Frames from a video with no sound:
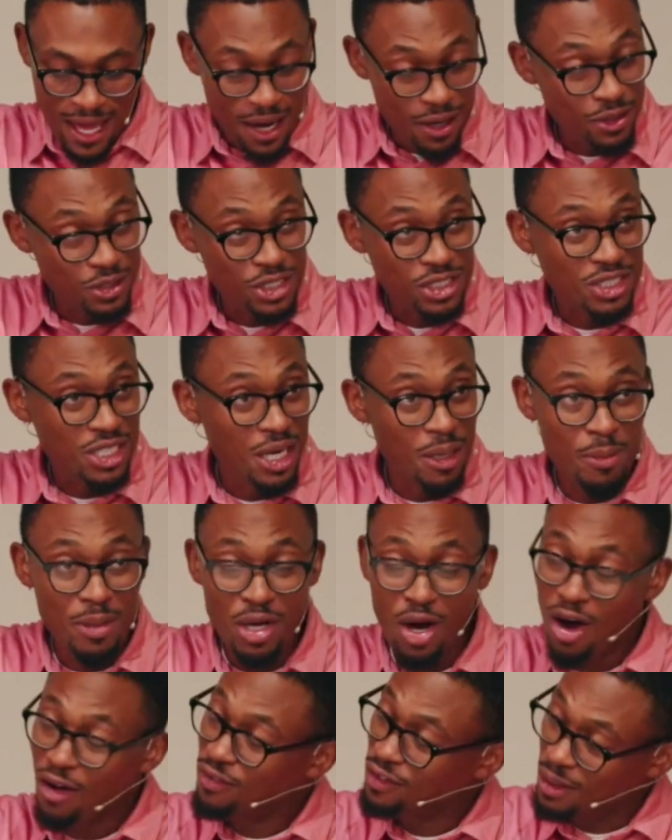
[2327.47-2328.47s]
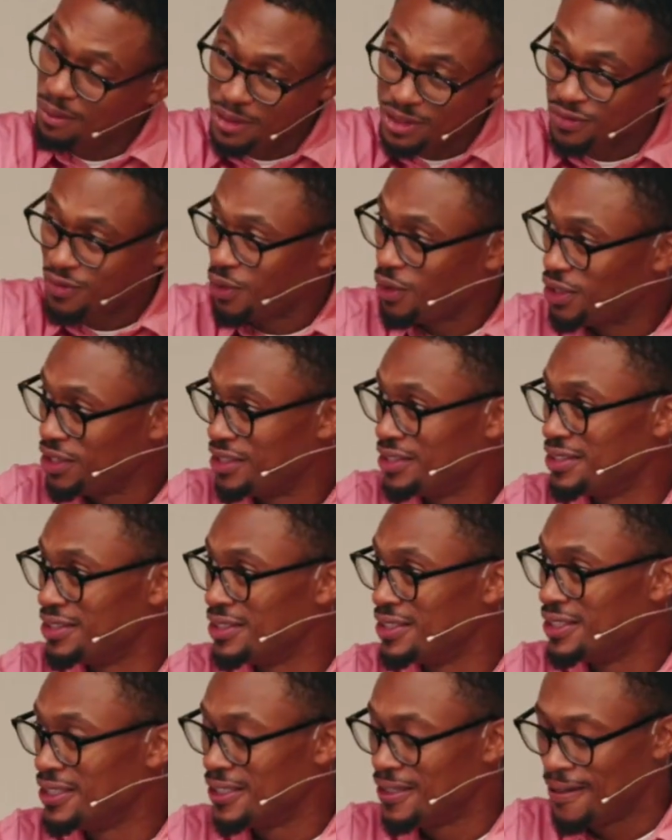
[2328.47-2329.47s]
that are just going to be off limits for you.
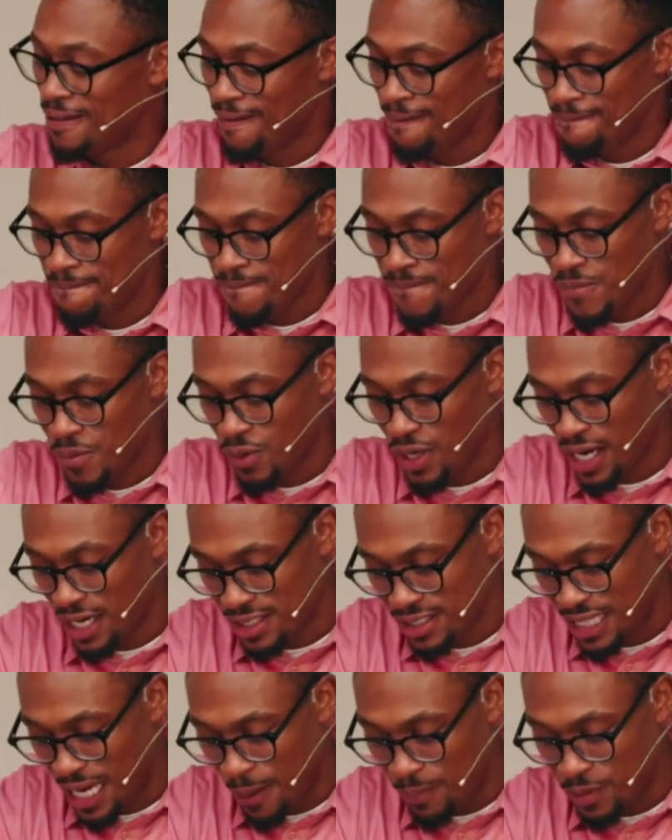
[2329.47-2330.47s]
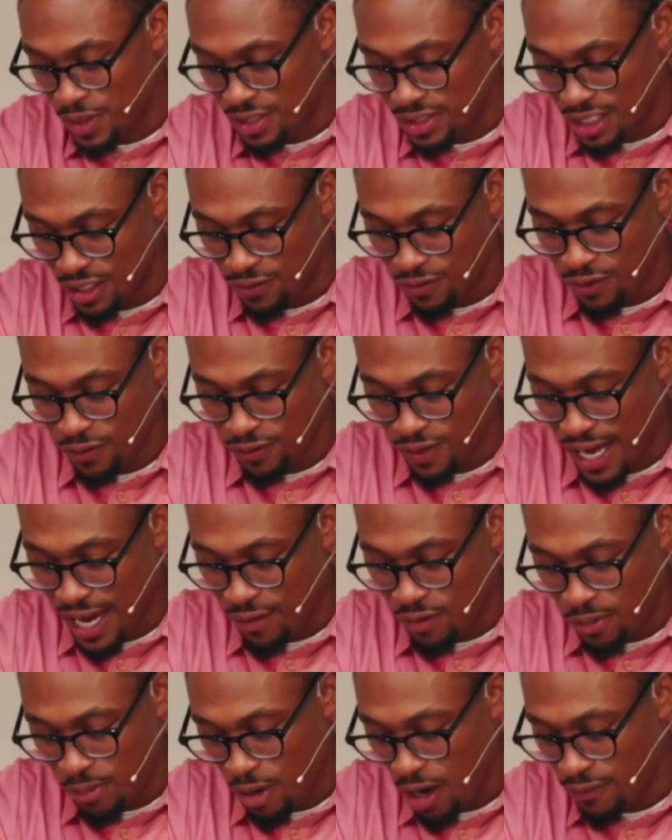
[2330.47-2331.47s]
We got to stop the sinful
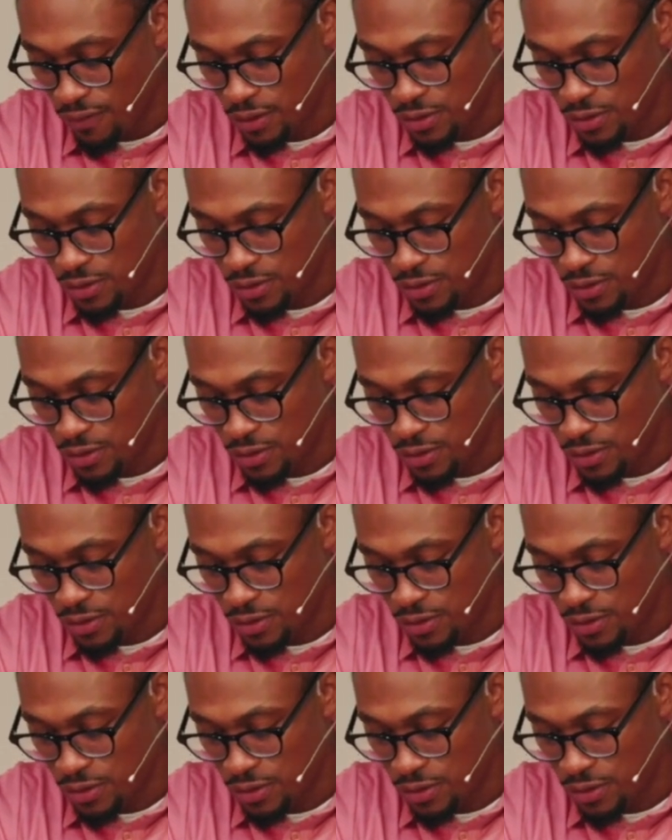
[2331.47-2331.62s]
flattery.